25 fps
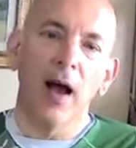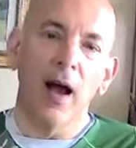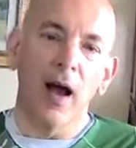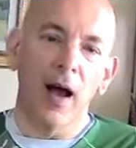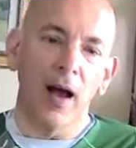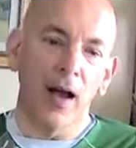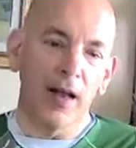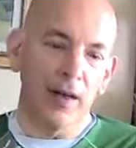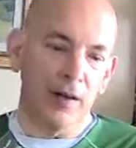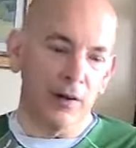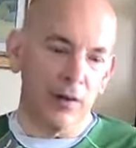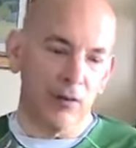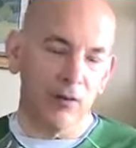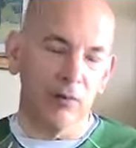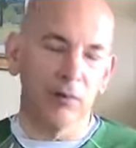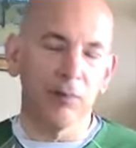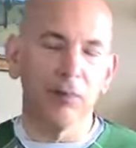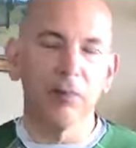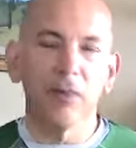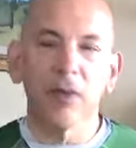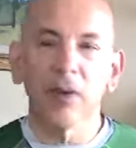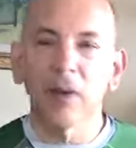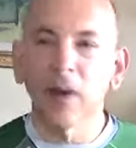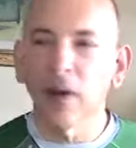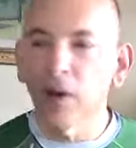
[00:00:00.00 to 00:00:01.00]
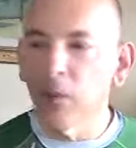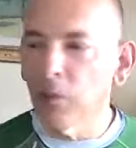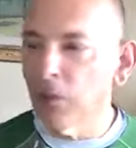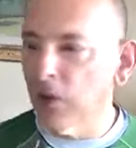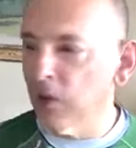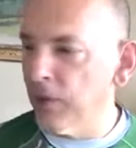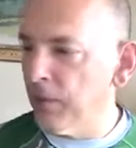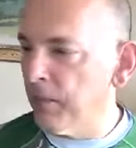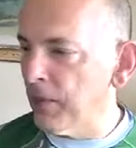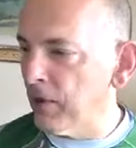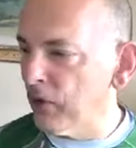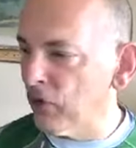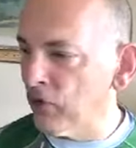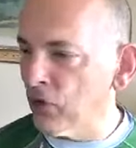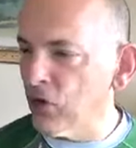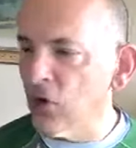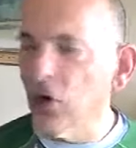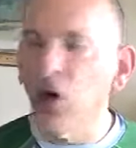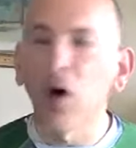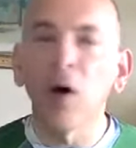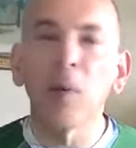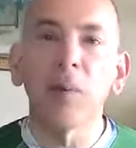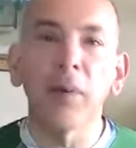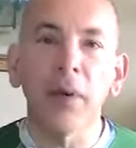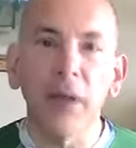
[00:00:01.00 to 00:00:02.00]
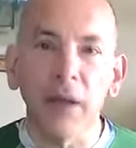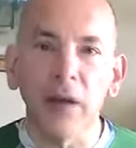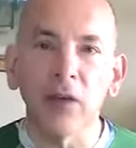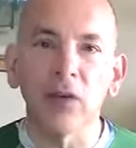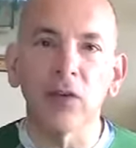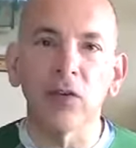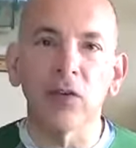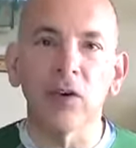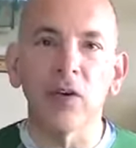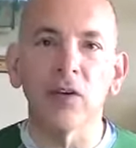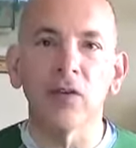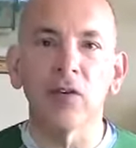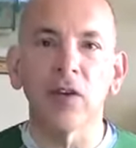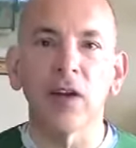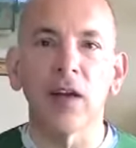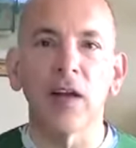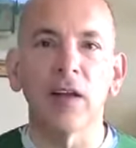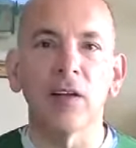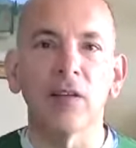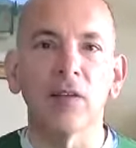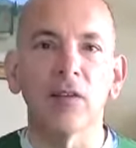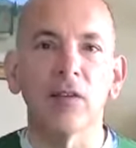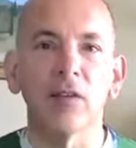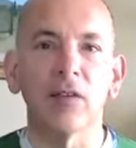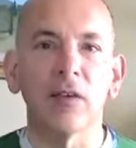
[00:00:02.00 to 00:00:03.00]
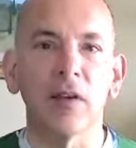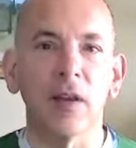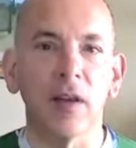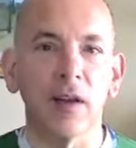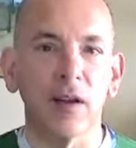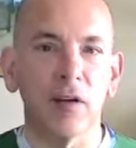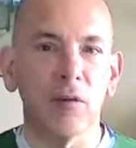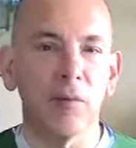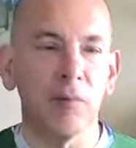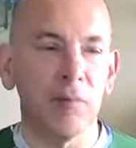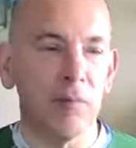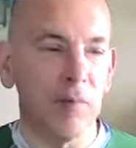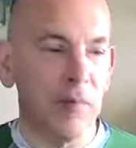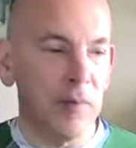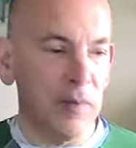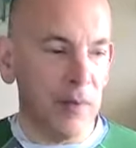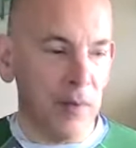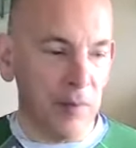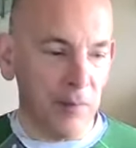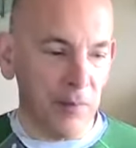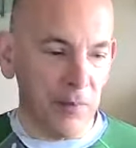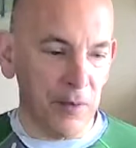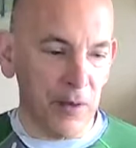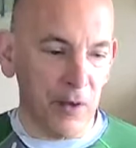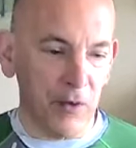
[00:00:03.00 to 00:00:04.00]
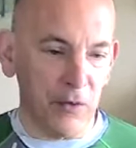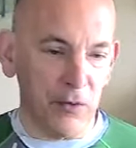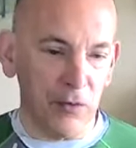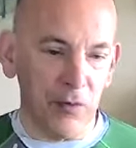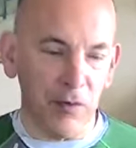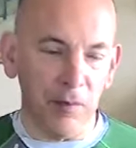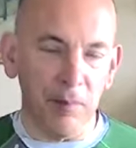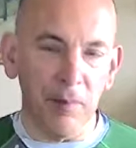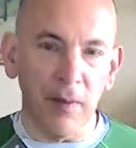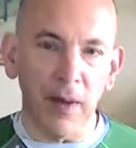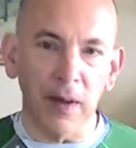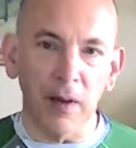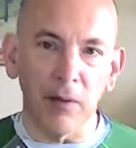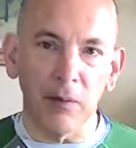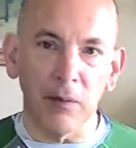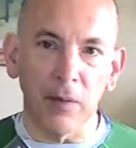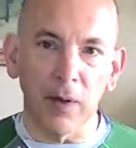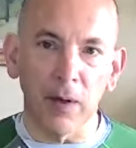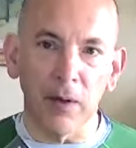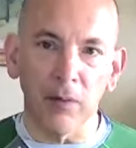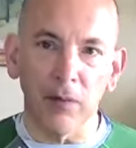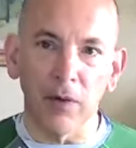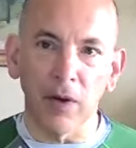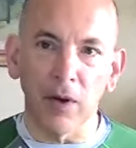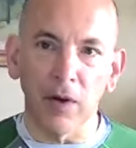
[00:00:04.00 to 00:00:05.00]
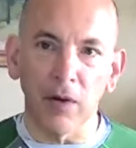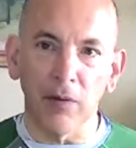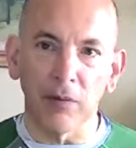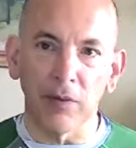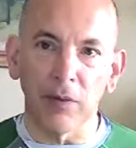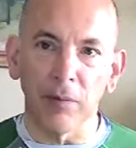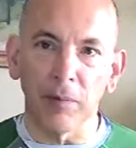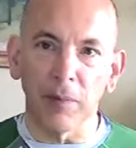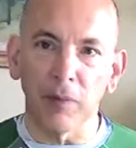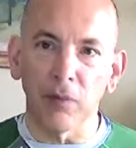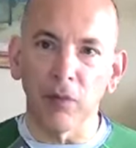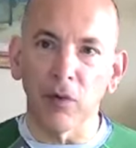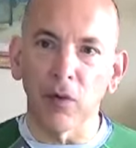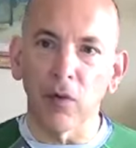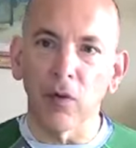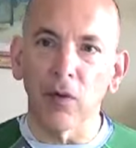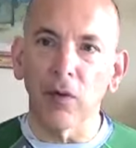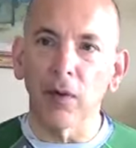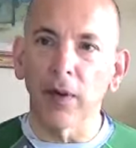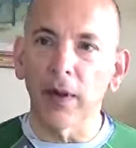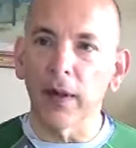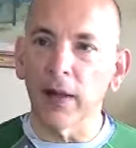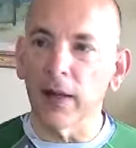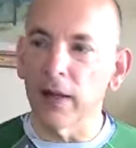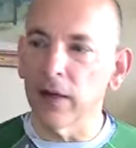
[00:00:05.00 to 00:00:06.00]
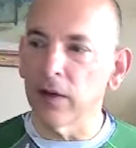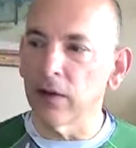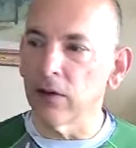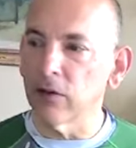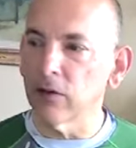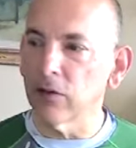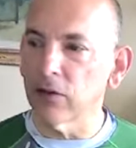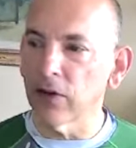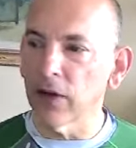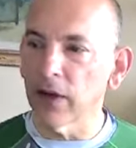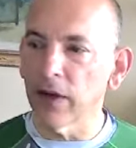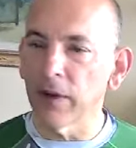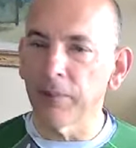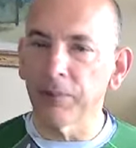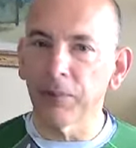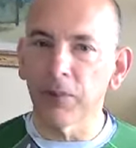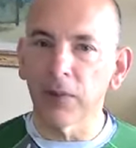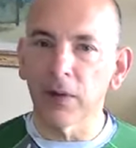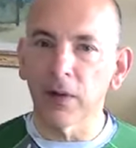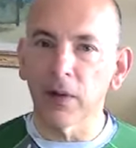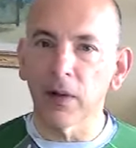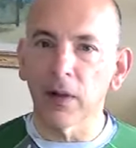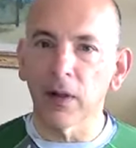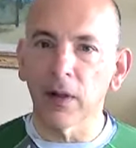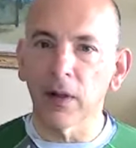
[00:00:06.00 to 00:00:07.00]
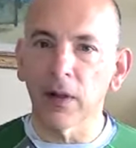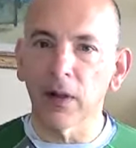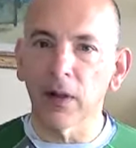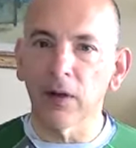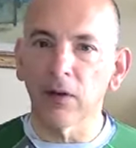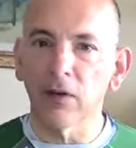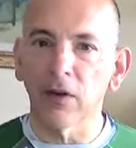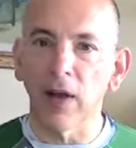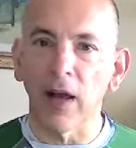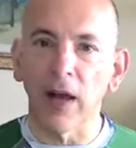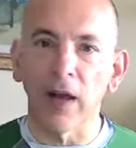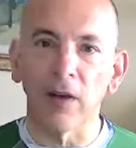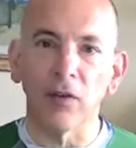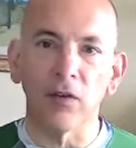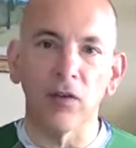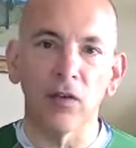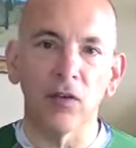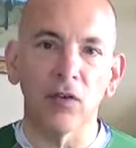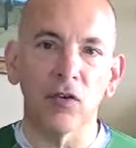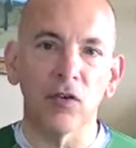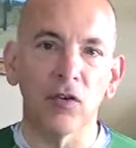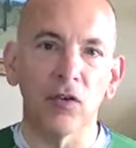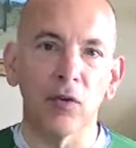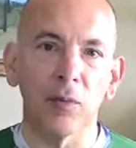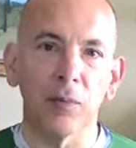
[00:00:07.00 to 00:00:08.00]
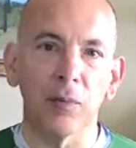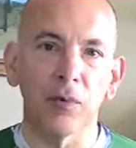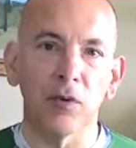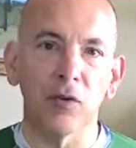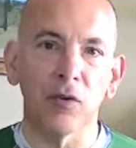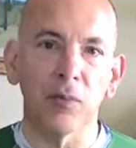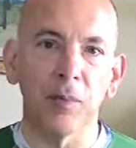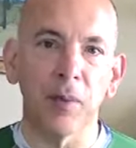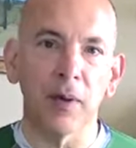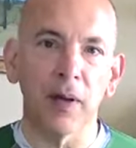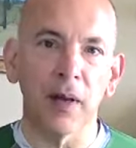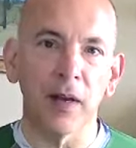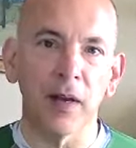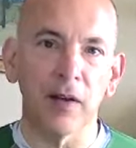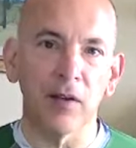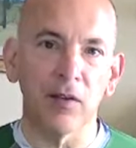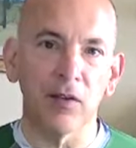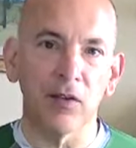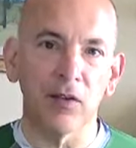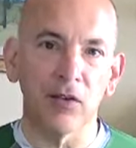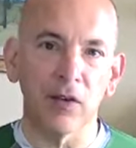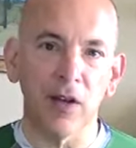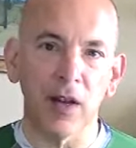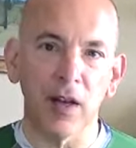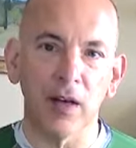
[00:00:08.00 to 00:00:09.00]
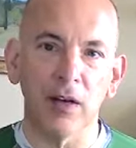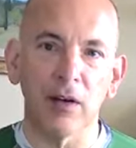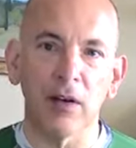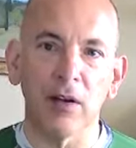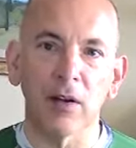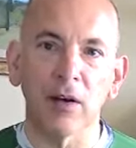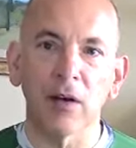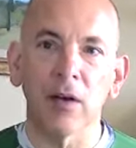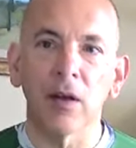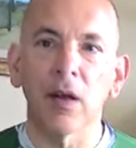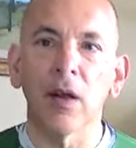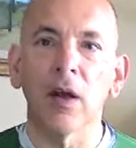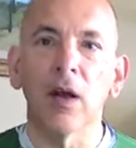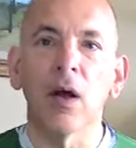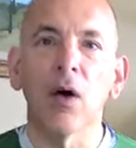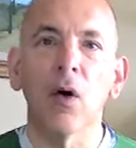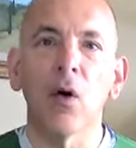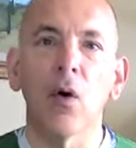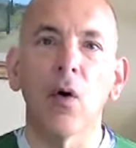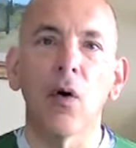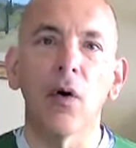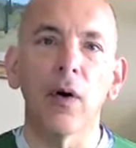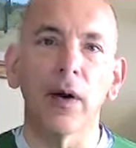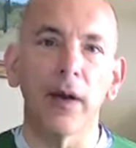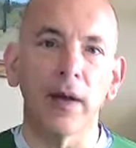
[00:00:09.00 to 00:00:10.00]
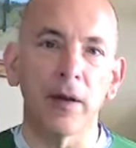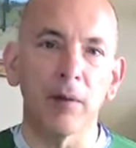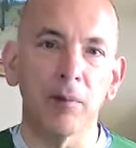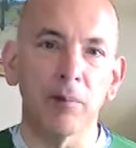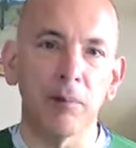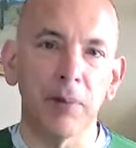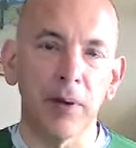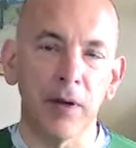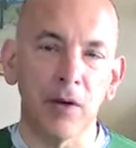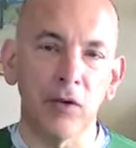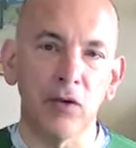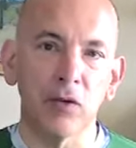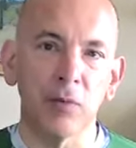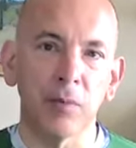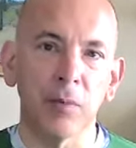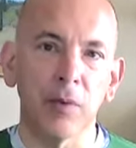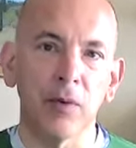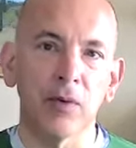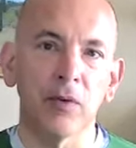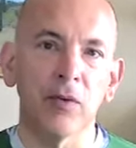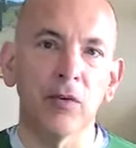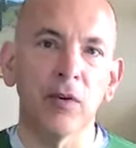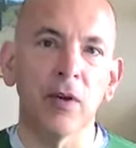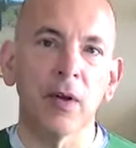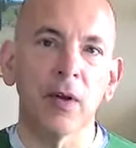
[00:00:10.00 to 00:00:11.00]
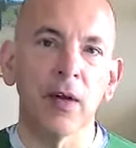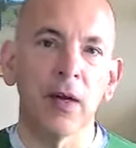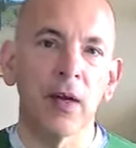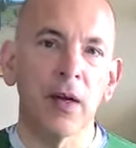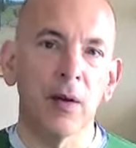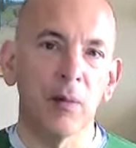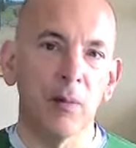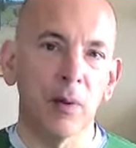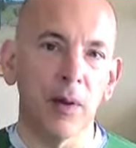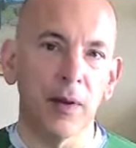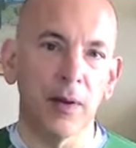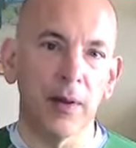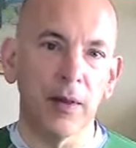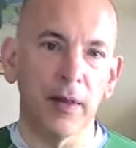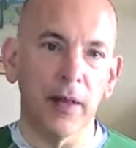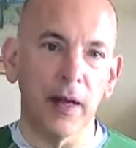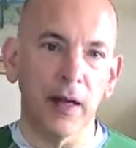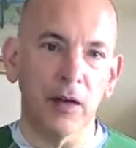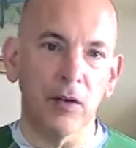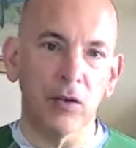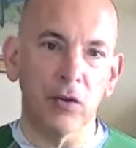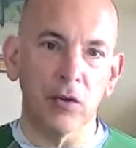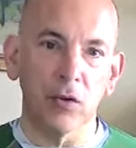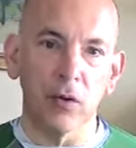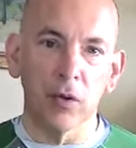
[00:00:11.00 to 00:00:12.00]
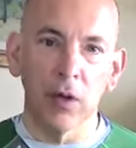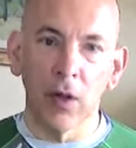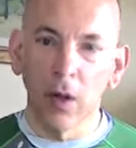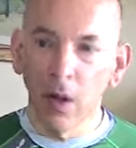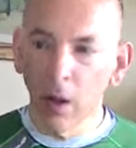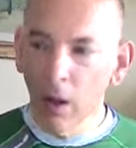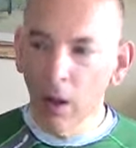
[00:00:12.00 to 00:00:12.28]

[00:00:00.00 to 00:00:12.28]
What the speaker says: And one of the most common injuries is, and lots of you may well have heard of it before, is tear to the supraspinatus tendon or impingement, where the actual